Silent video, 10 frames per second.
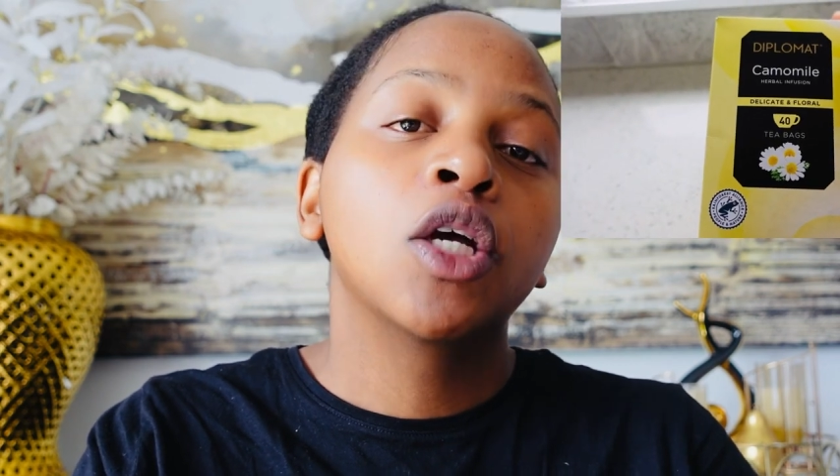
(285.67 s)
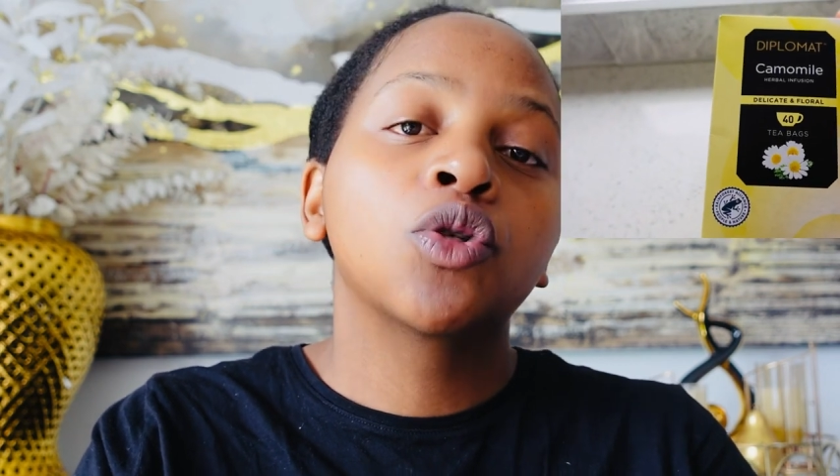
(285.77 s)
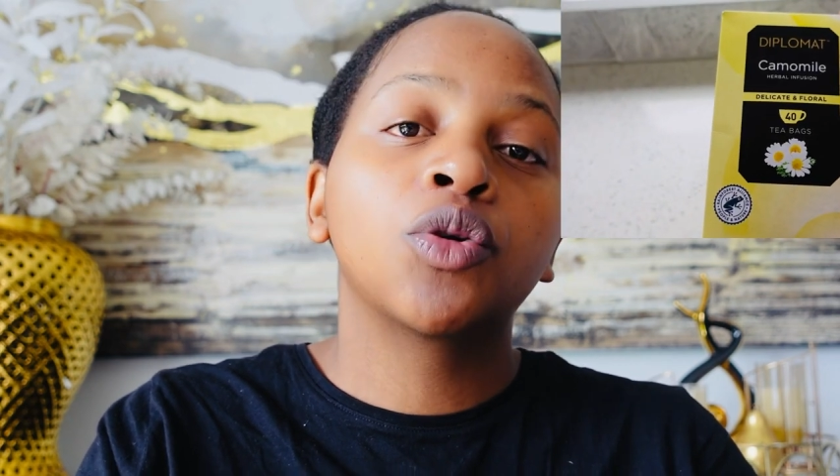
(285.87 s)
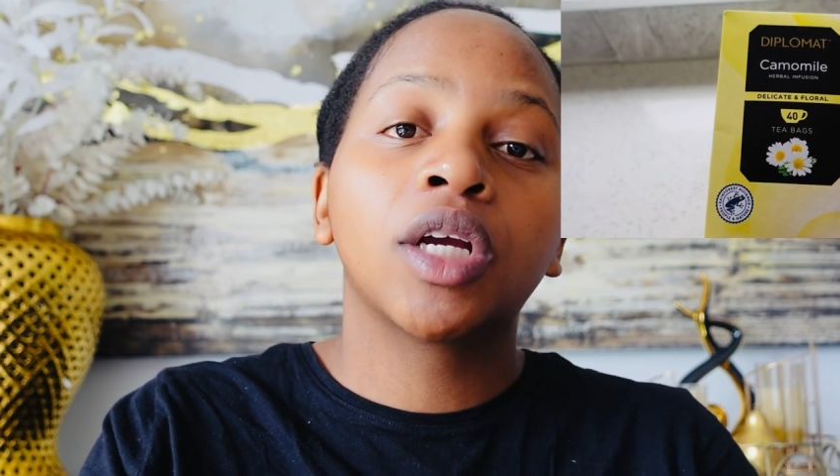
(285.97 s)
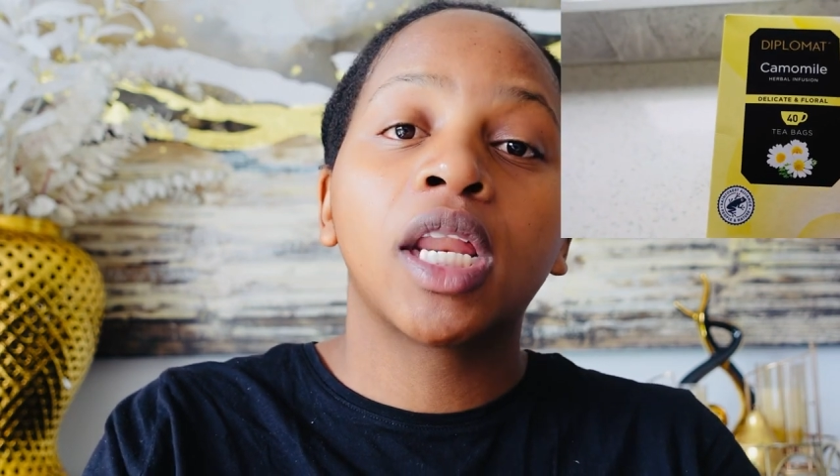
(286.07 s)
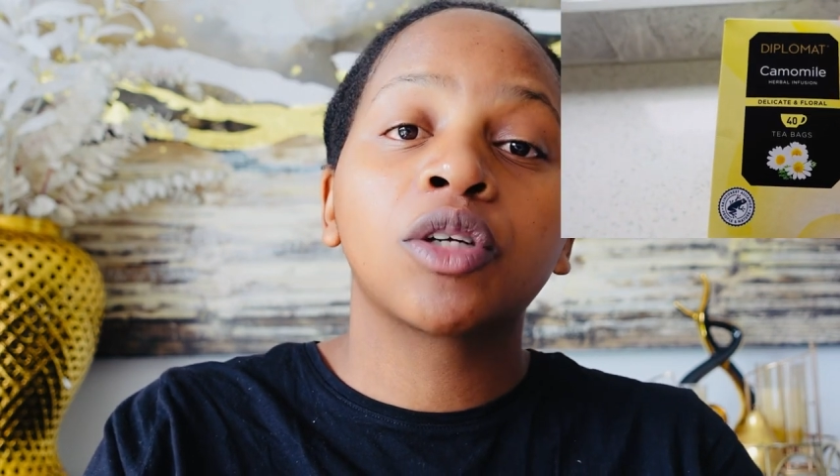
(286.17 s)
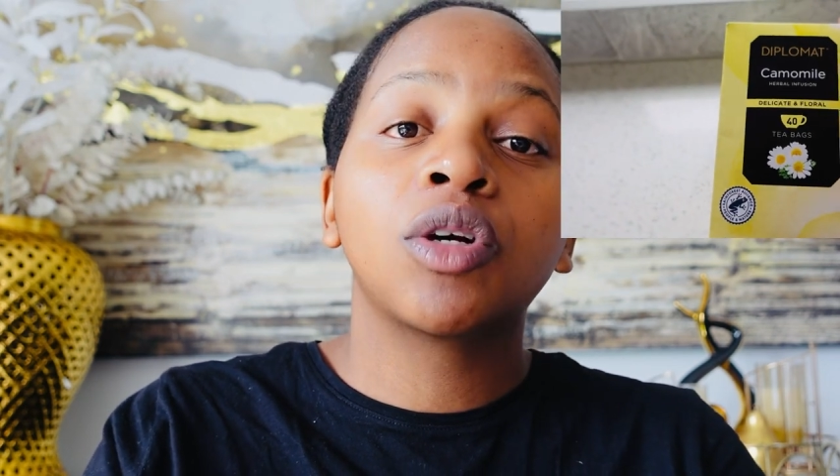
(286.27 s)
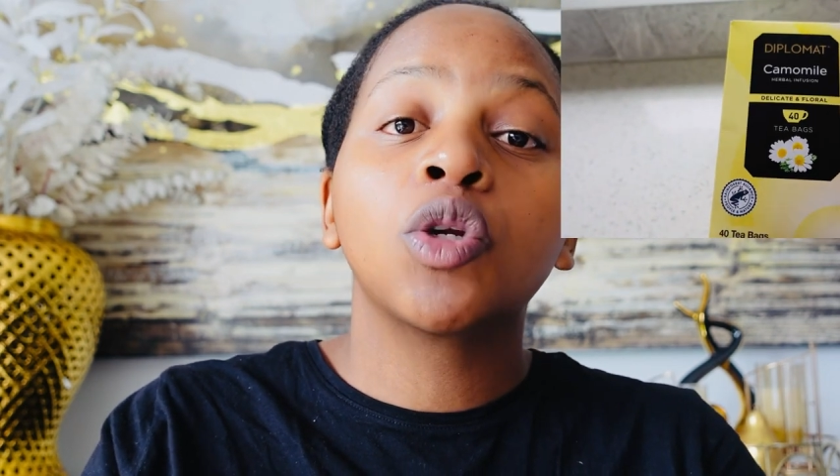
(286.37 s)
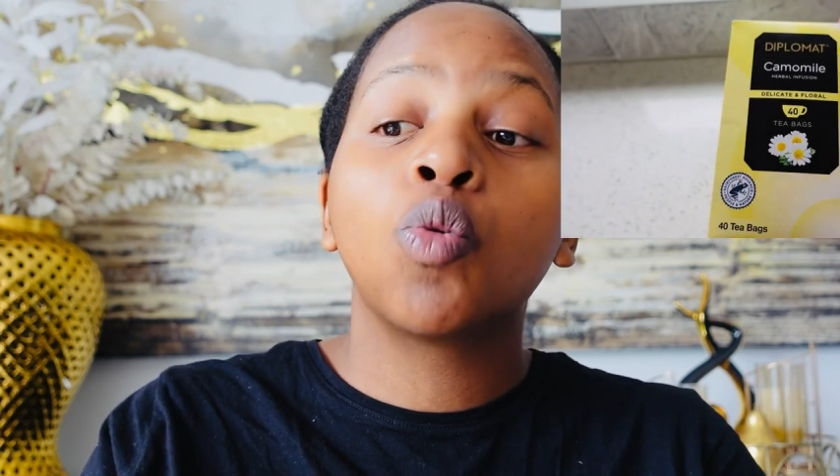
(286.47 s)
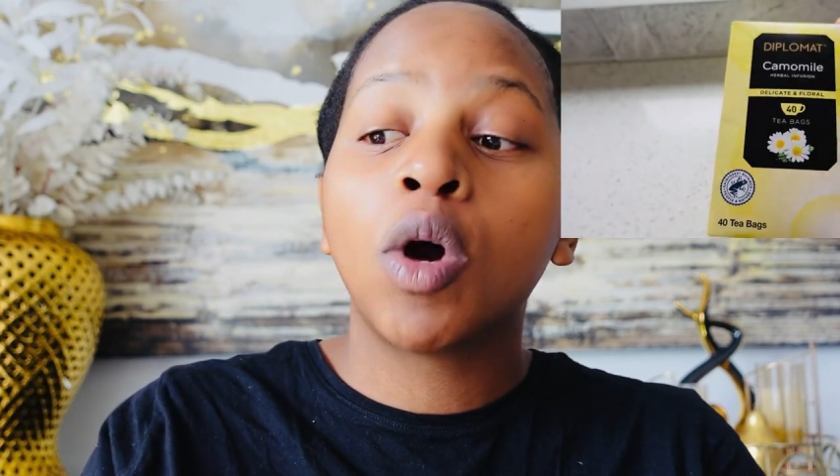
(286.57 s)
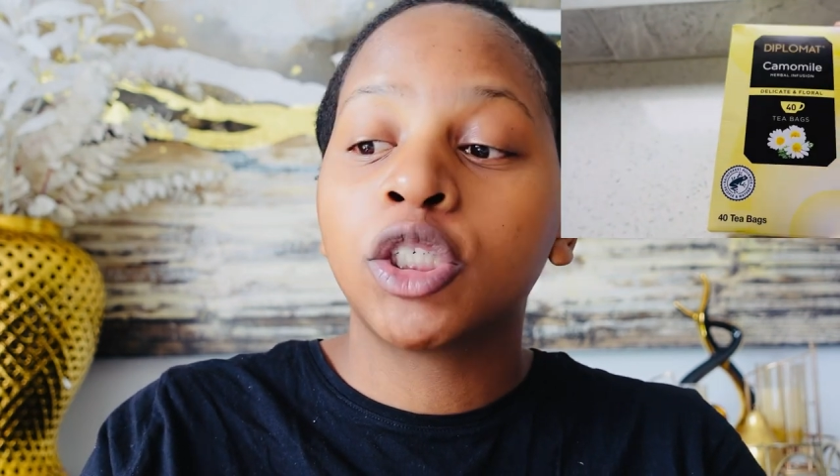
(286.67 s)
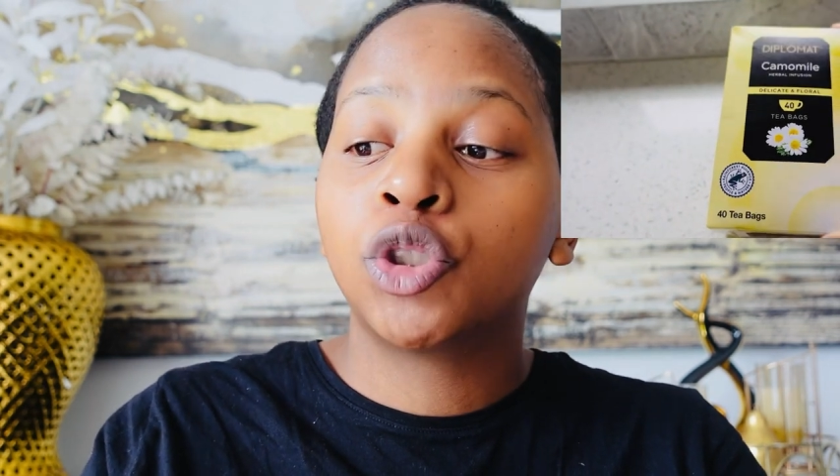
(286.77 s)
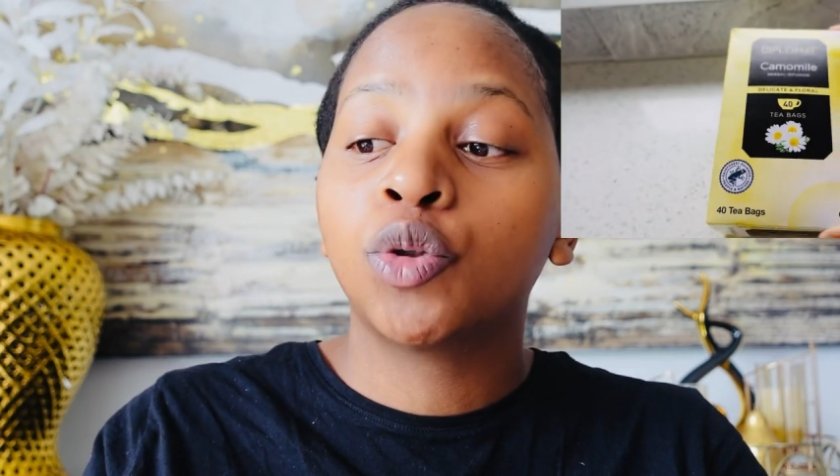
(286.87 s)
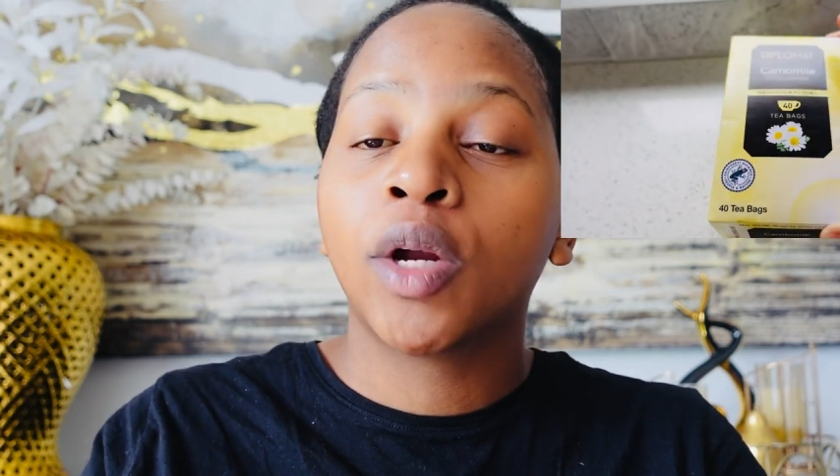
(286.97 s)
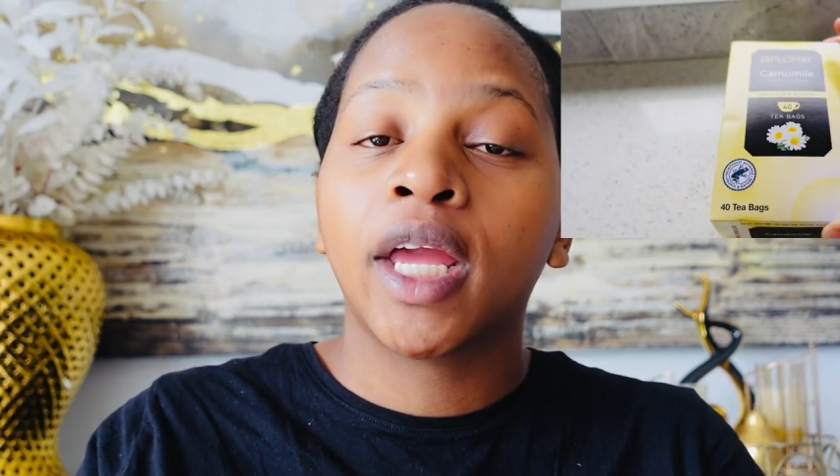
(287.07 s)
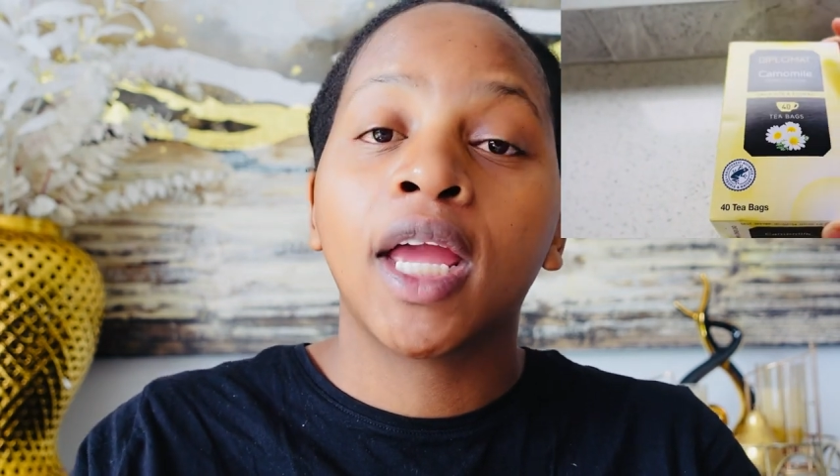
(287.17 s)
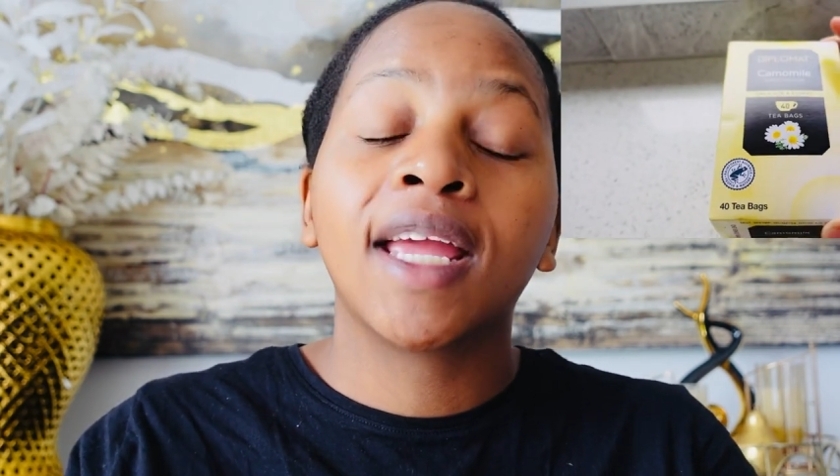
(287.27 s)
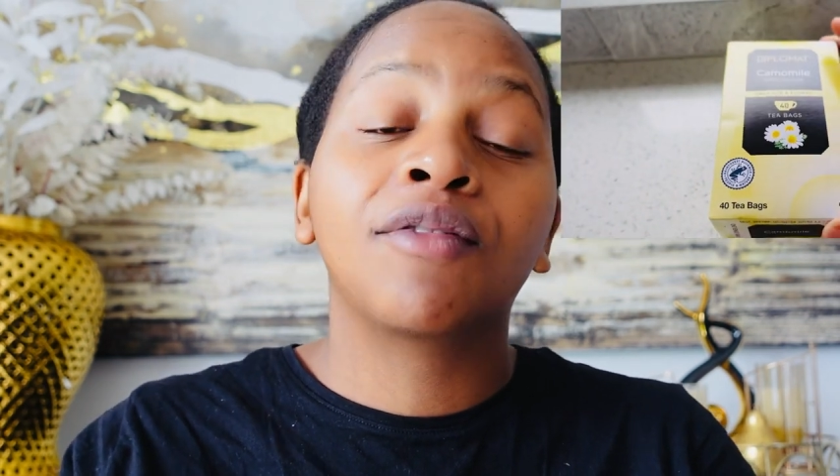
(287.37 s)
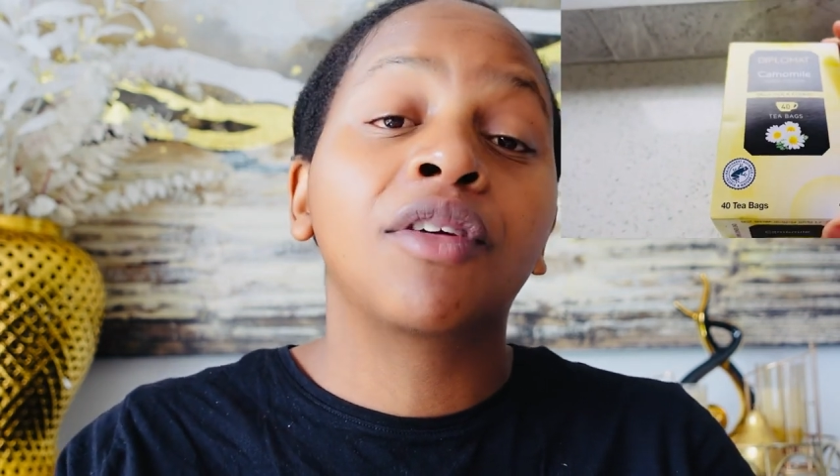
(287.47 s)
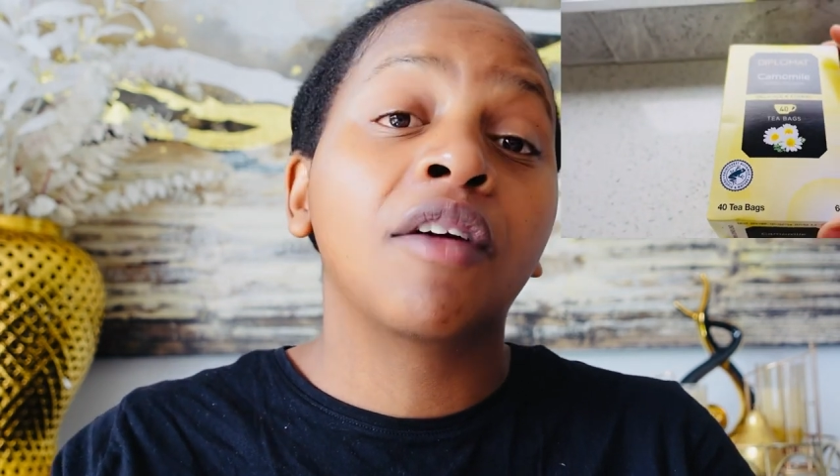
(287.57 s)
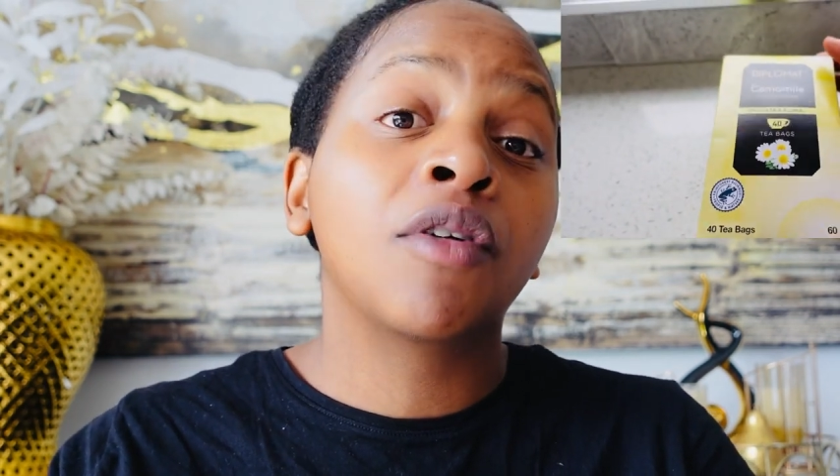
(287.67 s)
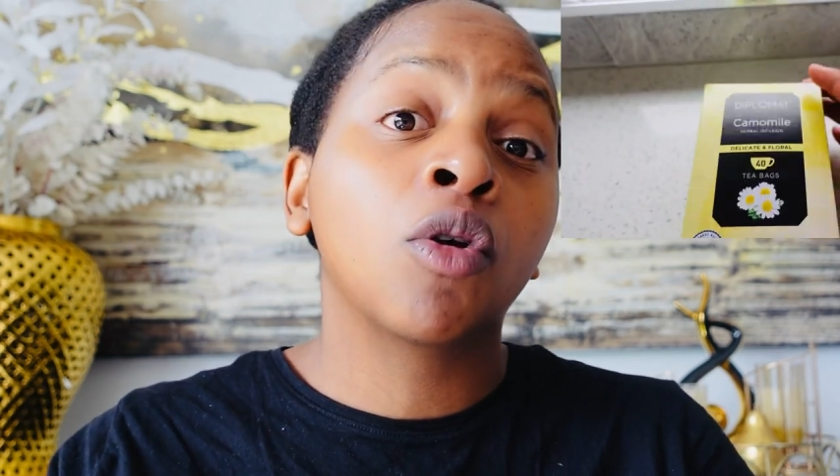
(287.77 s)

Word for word: so you can actually wash your hair if you have a